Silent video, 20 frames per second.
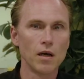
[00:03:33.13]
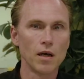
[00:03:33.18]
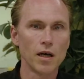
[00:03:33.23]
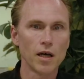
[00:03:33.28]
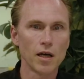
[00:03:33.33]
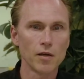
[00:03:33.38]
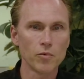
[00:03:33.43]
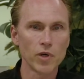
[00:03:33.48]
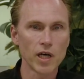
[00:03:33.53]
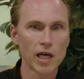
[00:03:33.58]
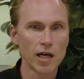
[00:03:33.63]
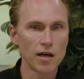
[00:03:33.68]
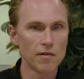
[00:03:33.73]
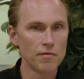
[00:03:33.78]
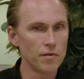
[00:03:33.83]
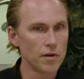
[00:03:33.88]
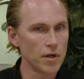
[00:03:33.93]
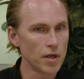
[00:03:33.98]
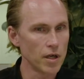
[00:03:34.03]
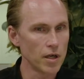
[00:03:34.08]
And we
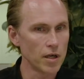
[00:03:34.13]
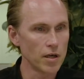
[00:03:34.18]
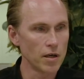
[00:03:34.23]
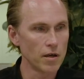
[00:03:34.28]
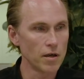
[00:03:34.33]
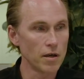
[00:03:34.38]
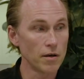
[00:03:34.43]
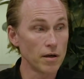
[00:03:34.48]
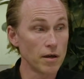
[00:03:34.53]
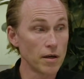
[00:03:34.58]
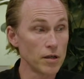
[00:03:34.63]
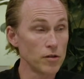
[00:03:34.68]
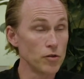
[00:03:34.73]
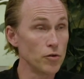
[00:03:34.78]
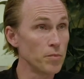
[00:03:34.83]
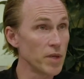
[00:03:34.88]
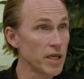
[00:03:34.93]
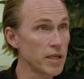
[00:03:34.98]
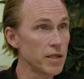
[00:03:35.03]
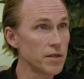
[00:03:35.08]
have
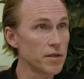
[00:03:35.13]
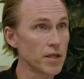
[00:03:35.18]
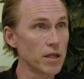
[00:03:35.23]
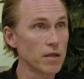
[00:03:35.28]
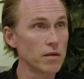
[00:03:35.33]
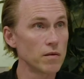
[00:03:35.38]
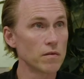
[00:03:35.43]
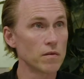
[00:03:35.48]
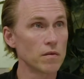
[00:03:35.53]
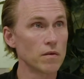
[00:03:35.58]
humidity